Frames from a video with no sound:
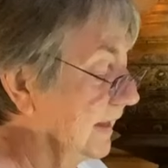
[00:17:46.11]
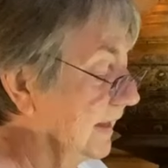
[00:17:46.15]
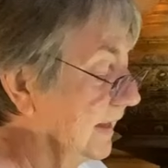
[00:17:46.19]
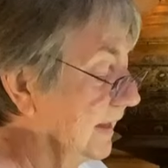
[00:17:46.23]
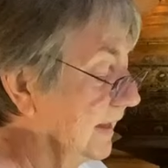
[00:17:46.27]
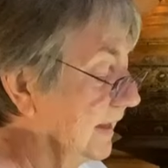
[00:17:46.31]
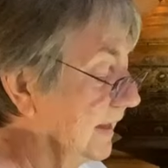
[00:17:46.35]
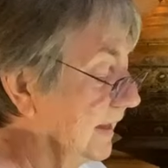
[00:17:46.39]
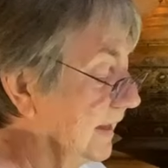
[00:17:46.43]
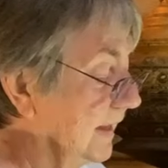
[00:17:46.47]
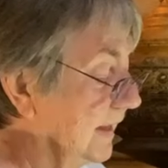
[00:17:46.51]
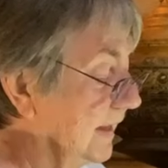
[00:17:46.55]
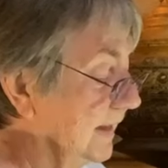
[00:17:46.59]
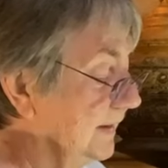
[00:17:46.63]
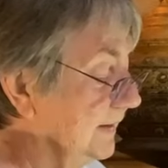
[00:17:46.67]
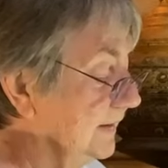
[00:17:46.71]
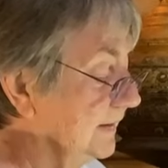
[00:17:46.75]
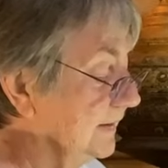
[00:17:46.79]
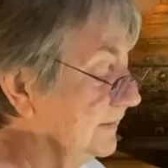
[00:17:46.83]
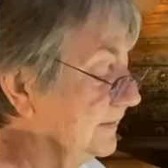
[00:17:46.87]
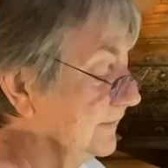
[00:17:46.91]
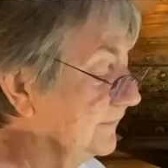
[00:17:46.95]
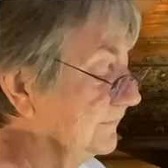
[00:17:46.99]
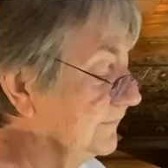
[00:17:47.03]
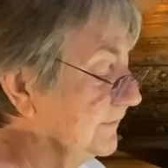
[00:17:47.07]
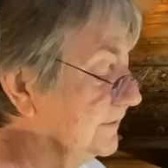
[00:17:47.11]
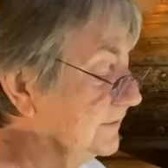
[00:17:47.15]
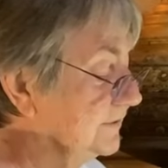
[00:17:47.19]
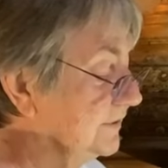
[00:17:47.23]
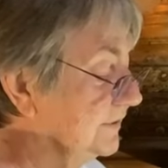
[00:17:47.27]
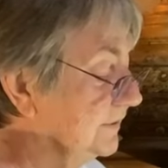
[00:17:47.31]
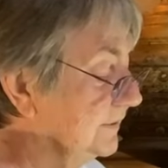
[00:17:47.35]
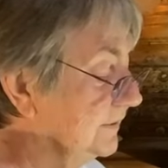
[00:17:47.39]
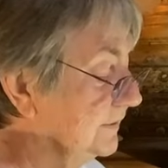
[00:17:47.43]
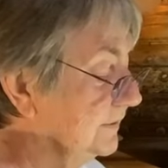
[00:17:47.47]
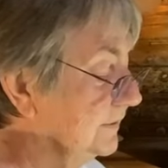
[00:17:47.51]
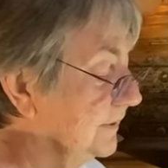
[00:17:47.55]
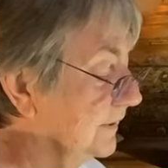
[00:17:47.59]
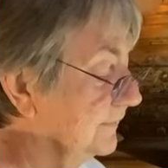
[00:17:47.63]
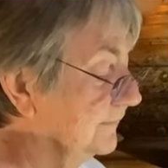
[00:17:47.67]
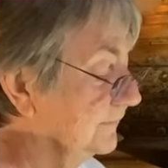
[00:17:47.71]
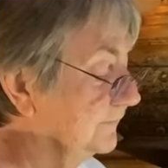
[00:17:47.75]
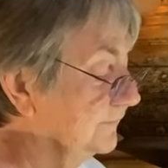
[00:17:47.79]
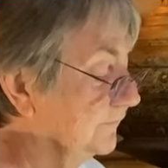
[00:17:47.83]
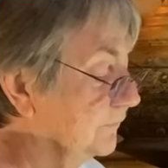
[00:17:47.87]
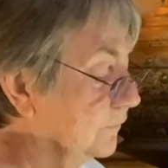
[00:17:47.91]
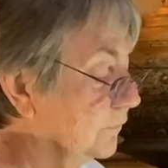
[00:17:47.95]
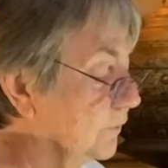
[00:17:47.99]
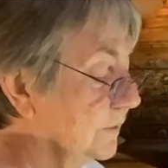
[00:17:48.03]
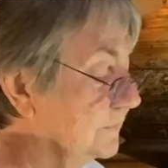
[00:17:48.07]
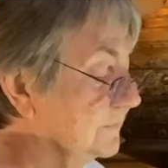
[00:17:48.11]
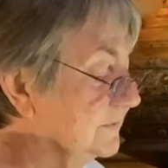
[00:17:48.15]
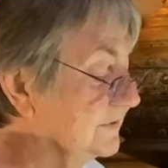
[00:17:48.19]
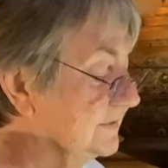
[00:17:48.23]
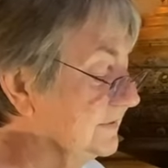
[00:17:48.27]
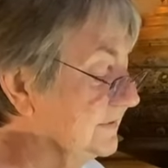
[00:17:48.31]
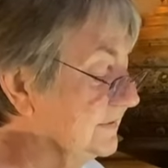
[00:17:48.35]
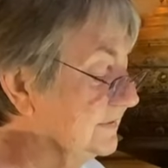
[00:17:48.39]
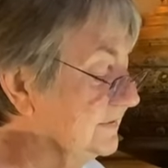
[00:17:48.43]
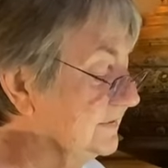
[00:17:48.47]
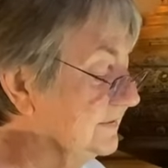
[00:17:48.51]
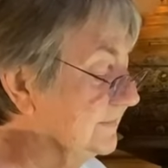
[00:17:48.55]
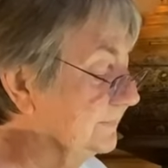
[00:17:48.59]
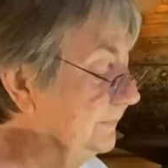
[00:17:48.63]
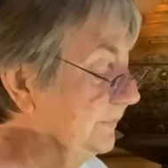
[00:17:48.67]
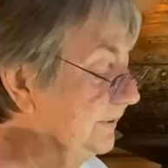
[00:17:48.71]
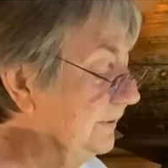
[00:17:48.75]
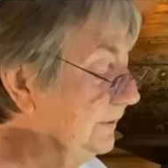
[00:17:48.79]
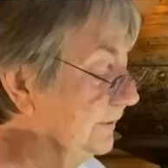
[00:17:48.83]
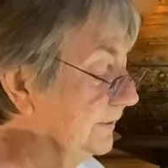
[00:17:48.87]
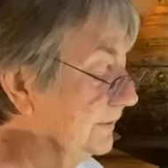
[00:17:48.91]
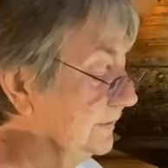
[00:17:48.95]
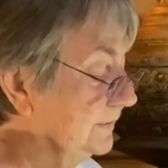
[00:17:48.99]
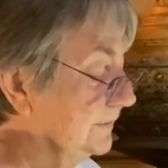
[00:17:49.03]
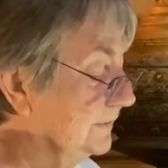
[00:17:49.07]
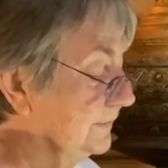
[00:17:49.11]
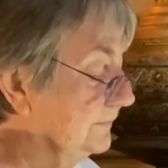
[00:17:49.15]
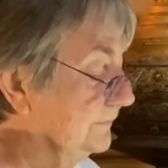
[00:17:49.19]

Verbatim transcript: the light and the vision of forms disappeared.